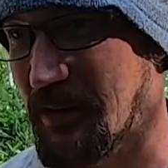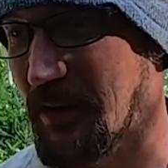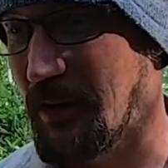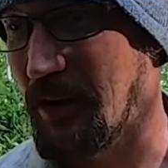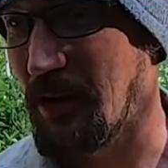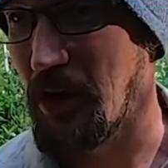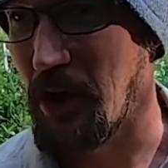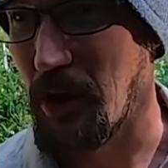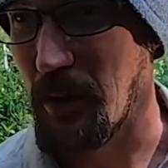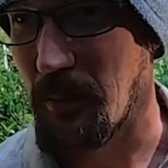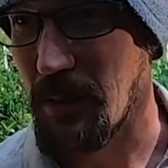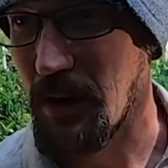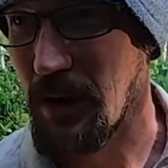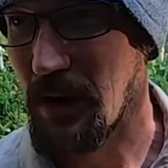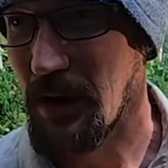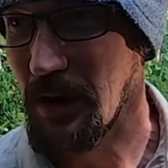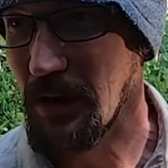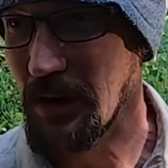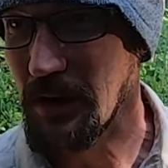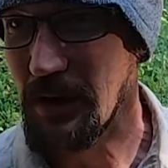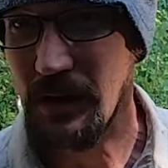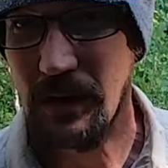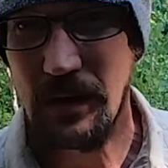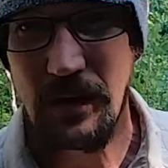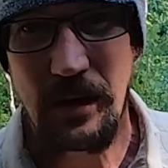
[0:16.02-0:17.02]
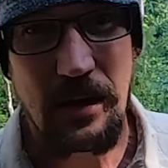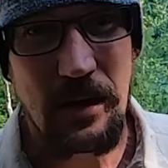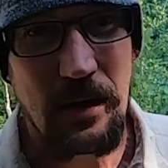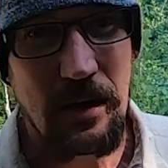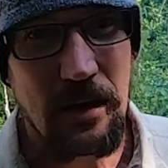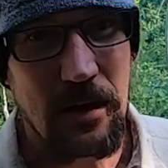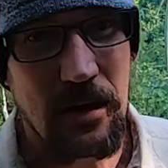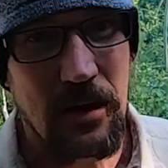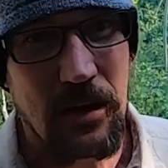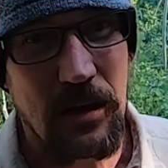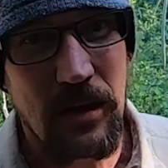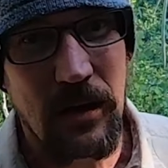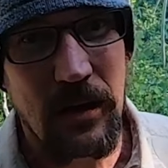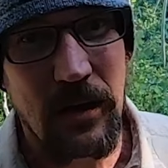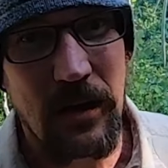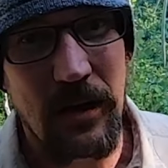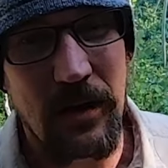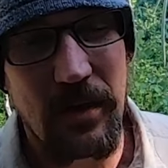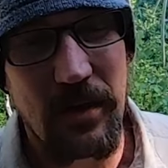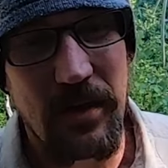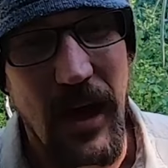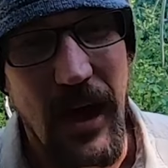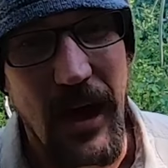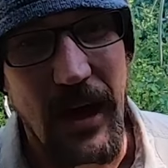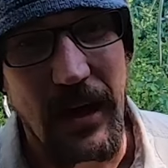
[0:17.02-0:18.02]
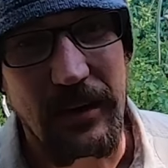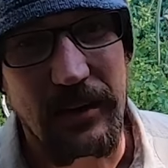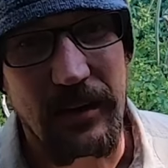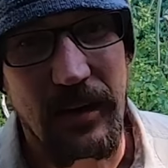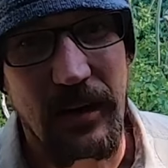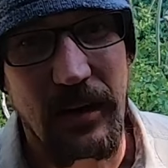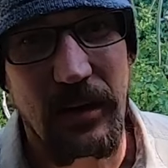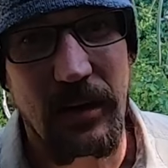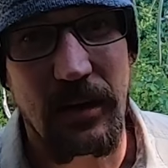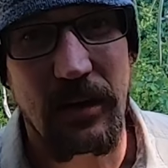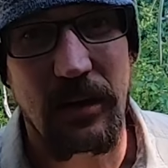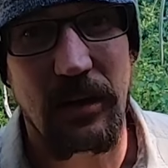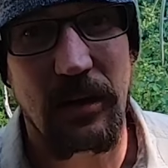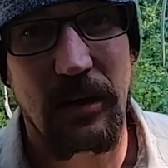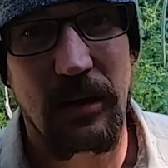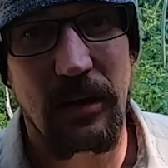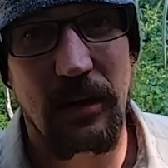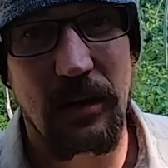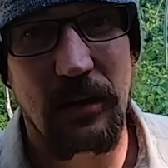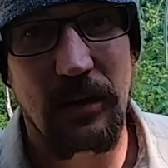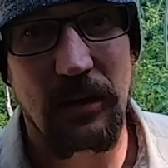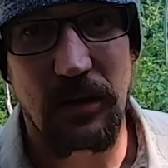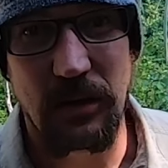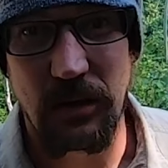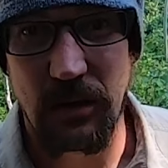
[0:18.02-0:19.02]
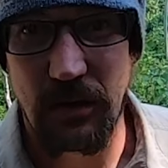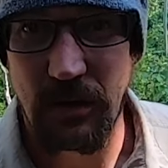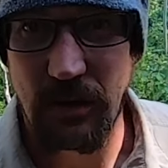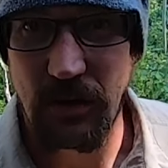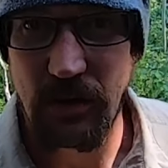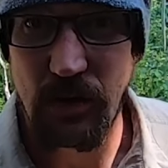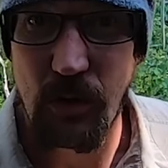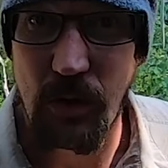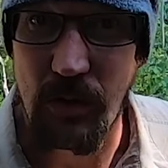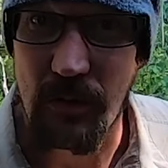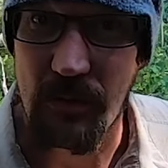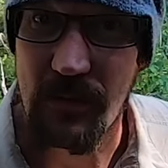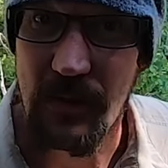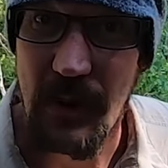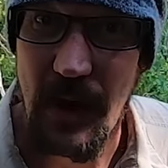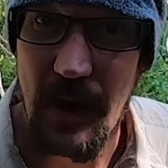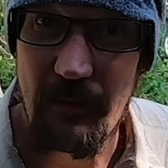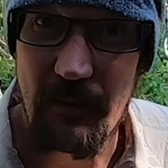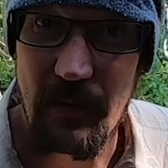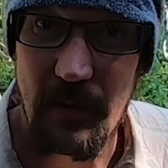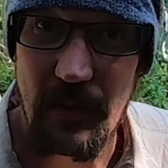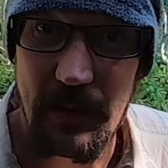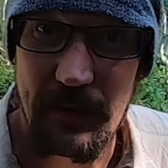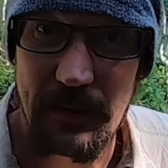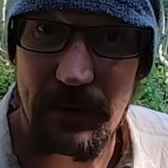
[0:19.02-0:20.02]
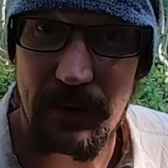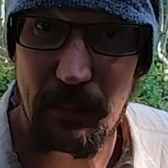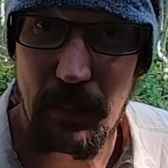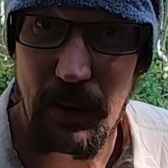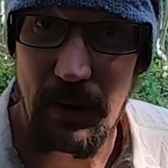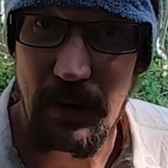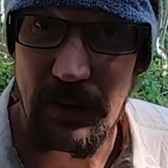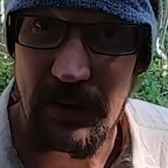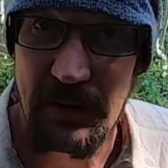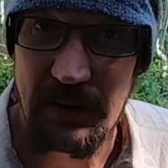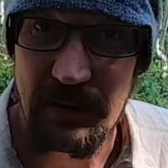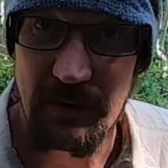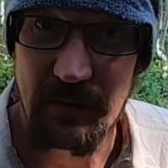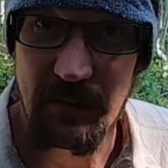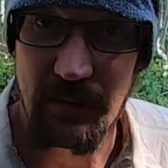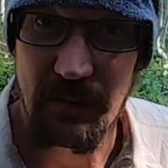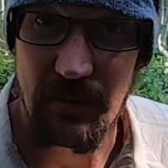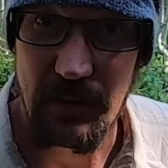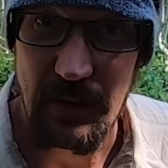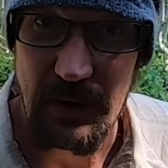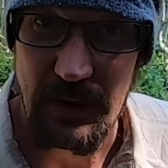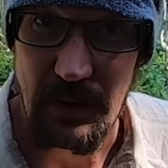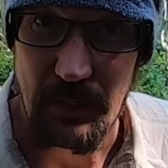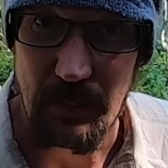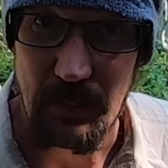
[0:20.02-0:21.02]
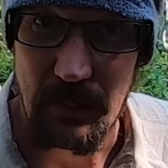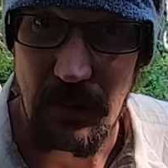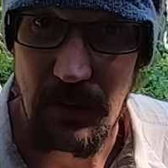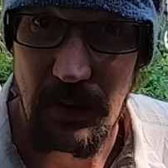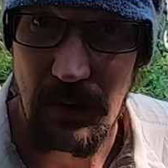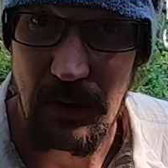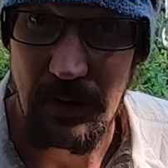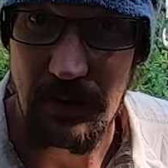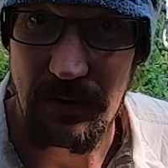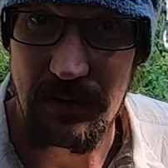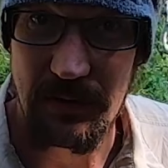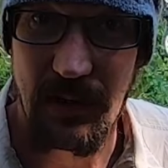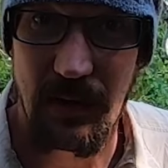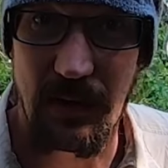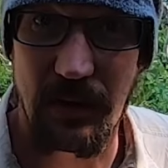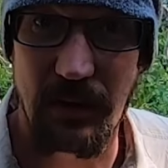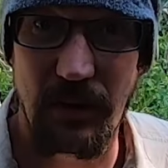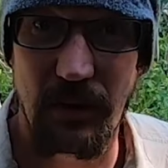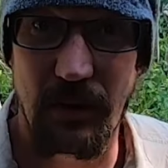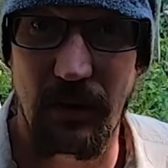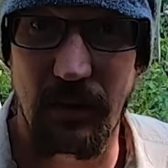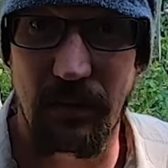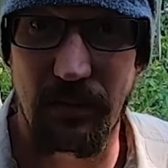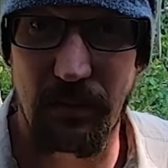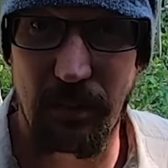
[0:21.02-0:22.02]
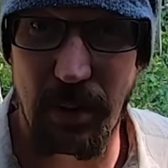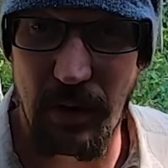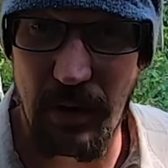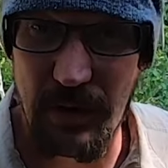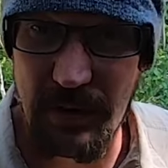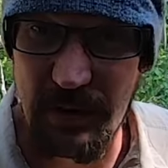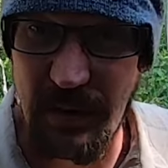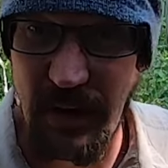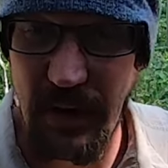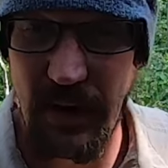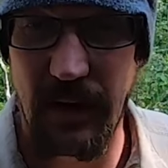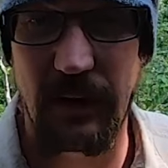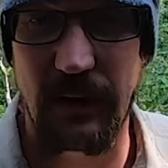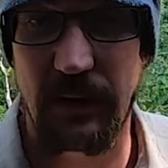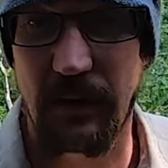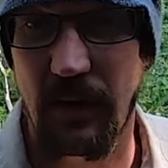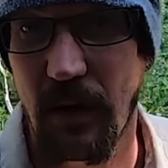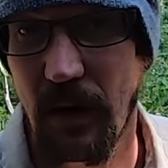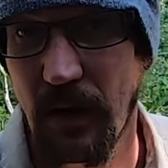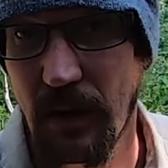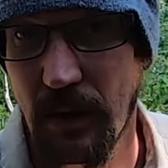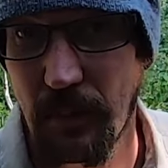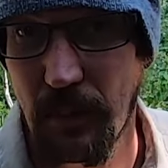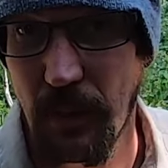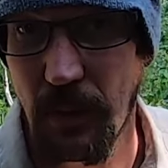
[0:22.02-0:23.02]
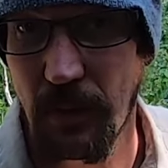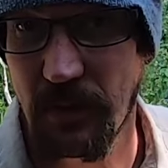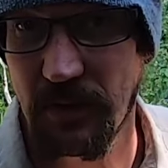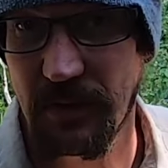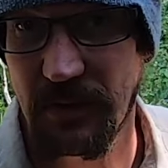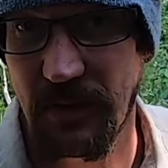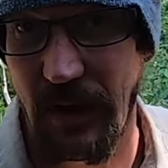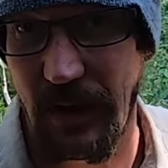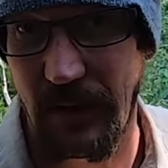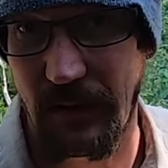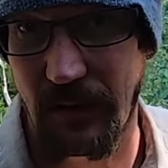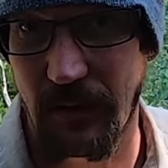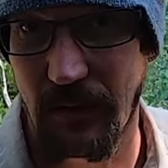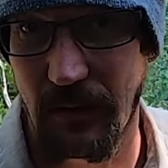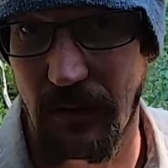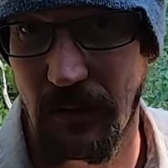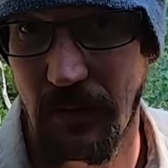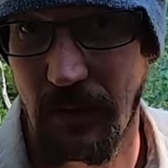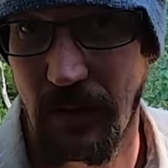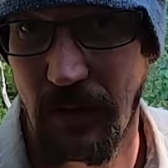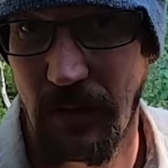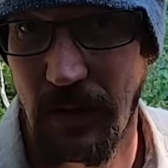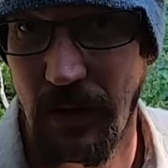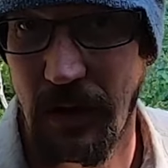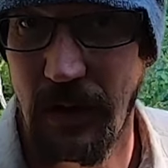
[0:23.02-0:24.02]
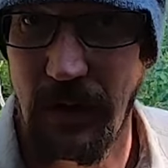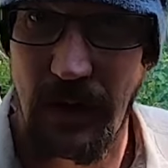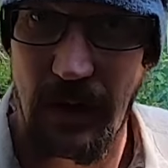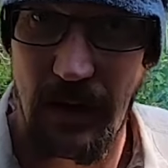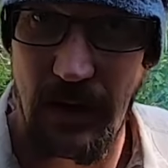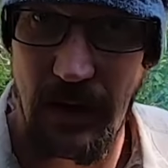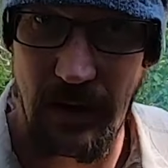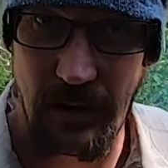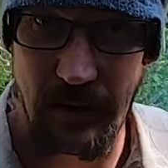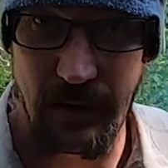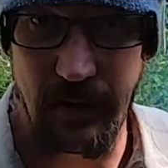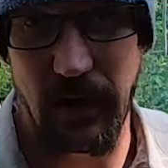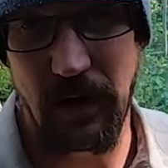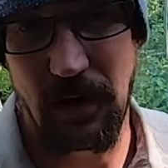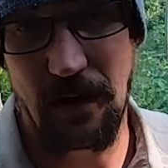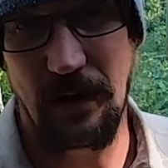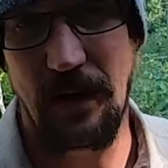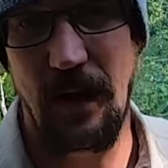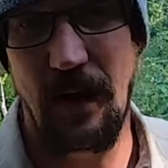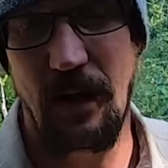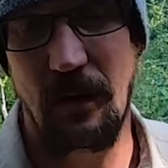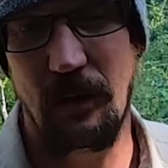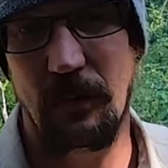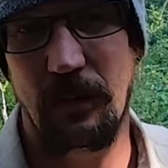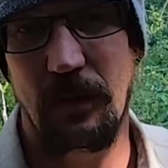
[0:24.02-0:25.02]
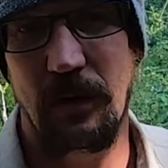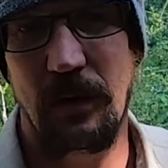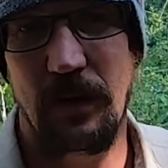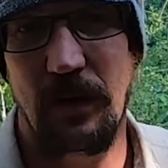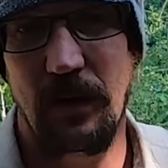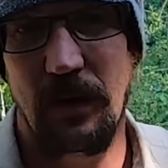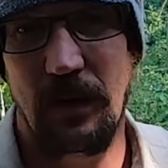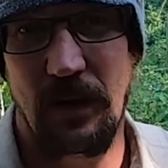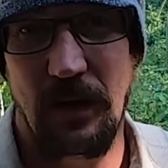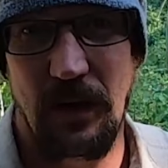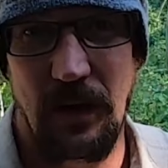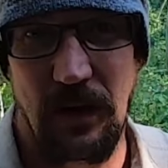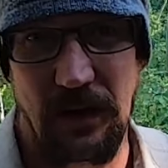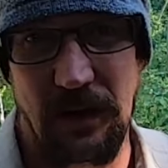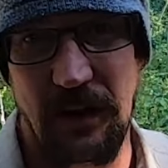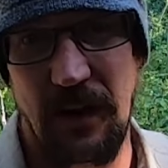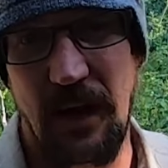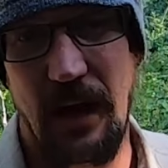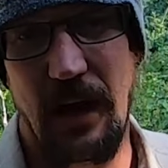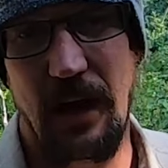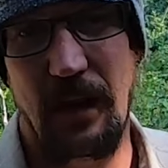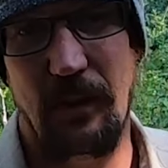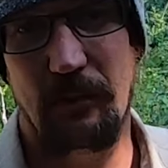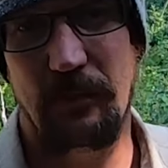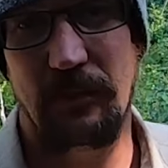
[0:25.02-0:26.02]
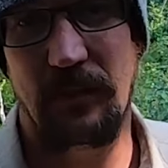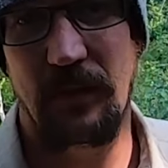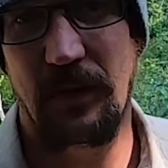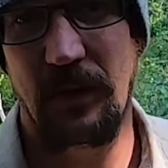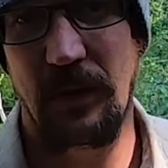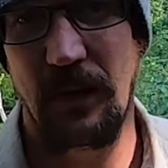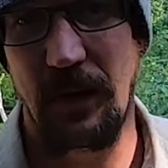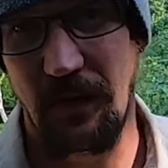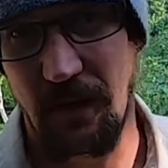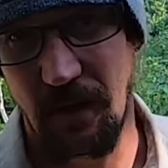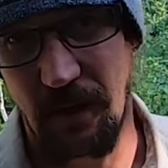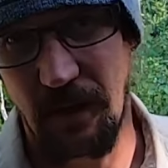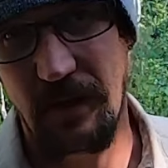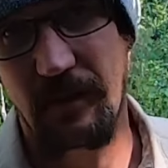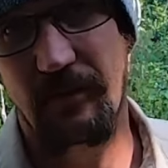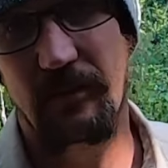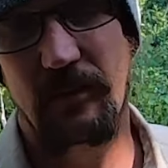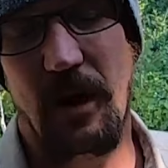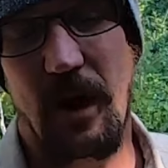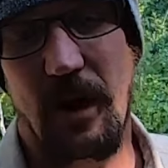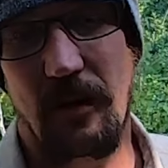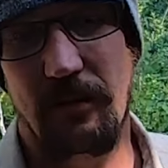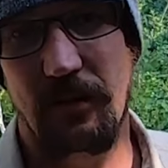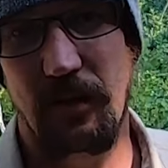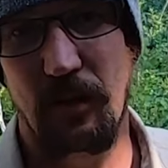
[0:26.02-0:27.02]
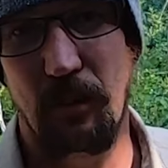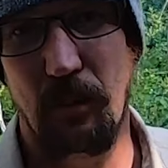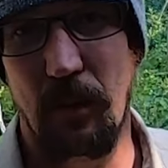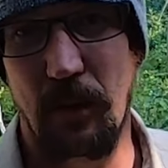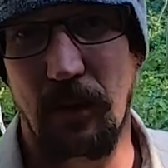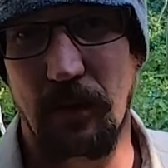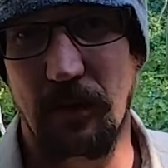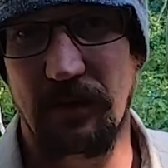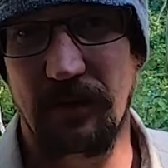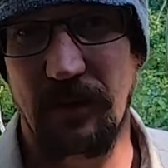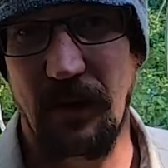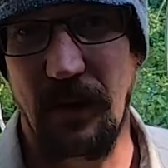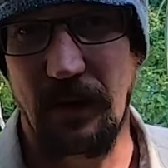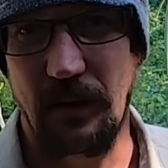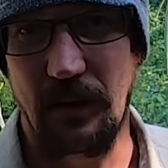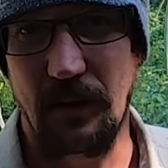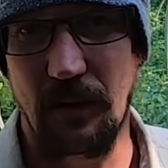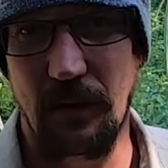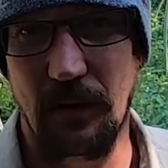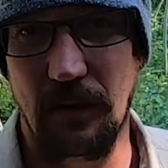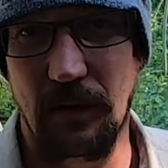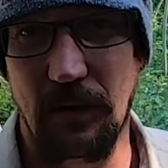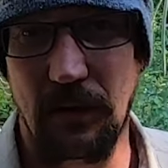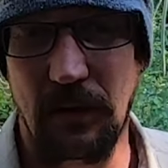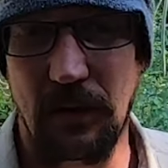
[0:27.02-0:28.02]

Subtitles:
club that you have never experienced freedom until you have put a tent on a motorcycle and gone out and camped and lived off your motorcycle.